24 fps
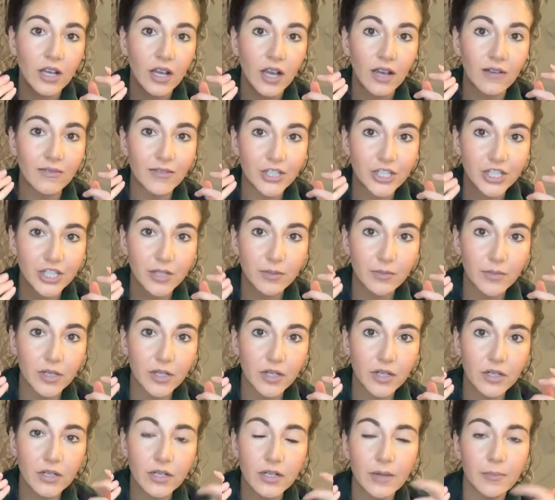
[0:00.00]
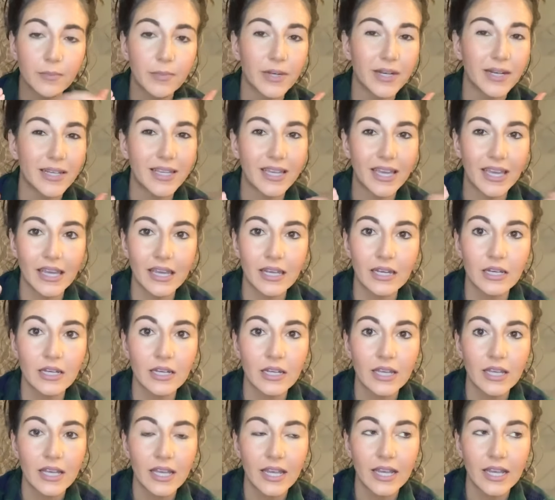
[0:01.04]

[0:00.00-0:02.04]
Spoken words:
of a shimmer, but again,